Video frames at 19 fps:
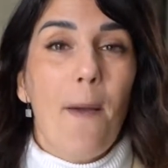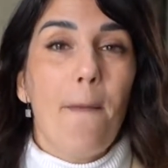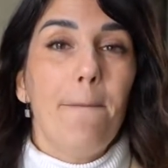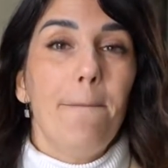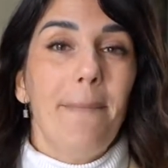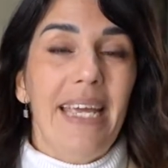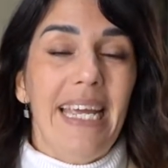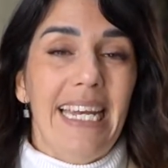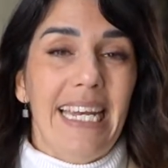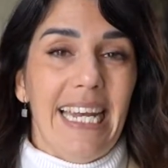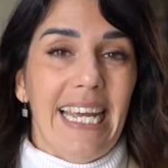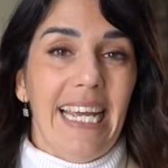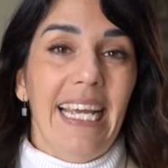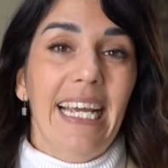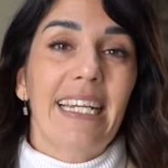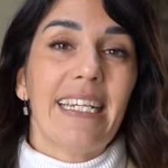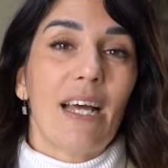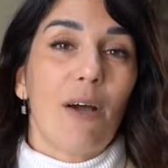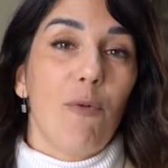
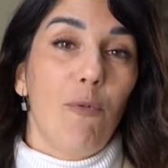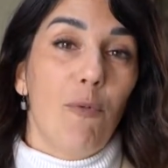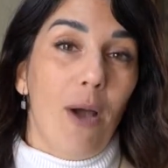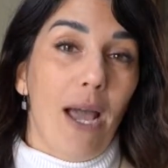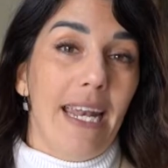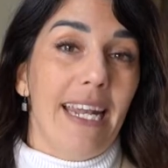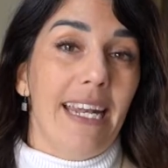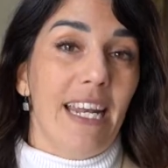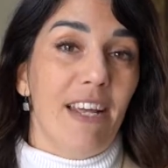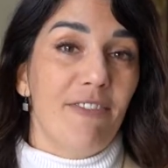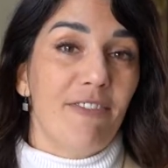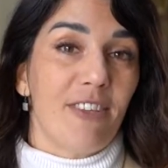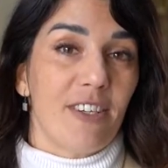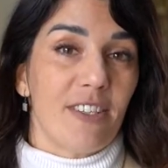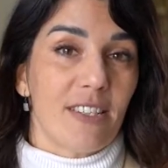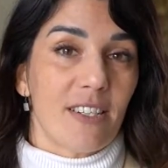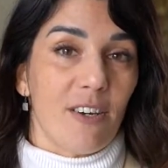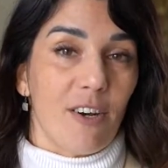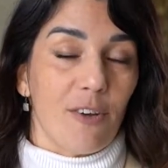meaning that when and if
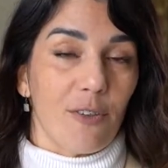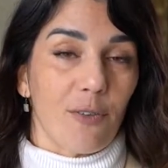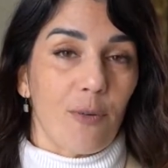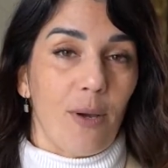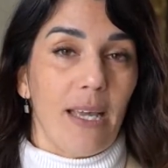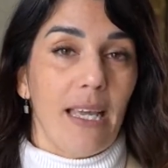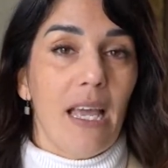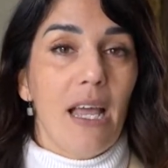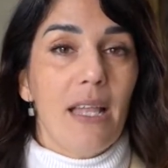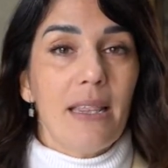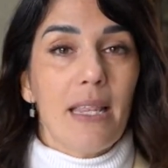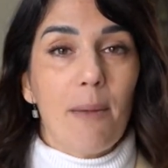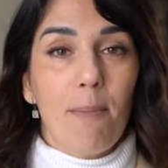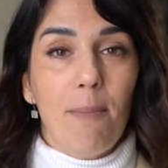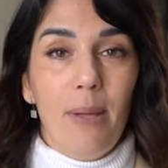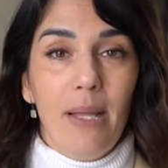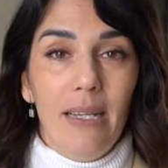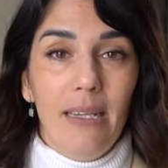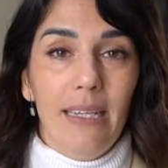there's an earthquake, the
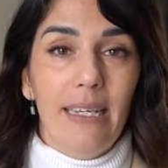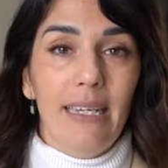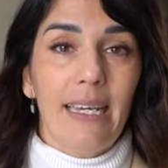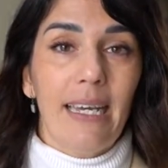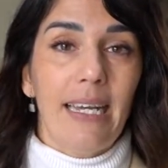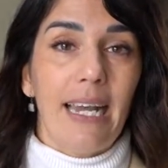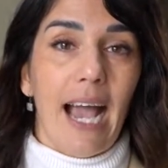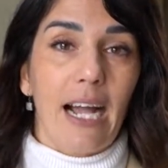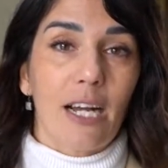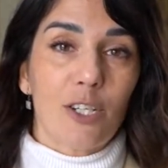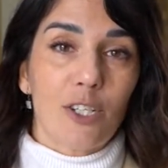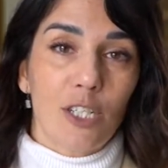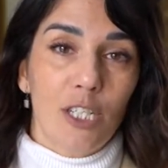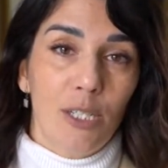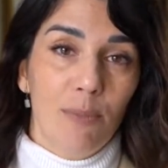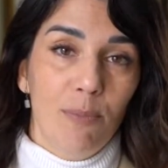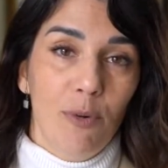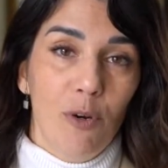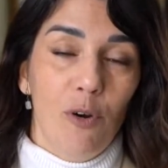building can
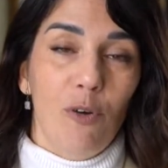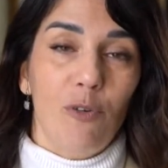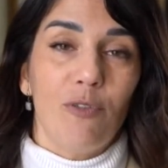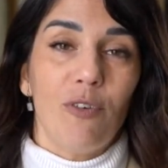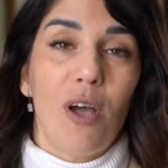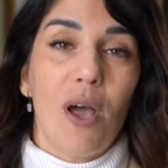actually move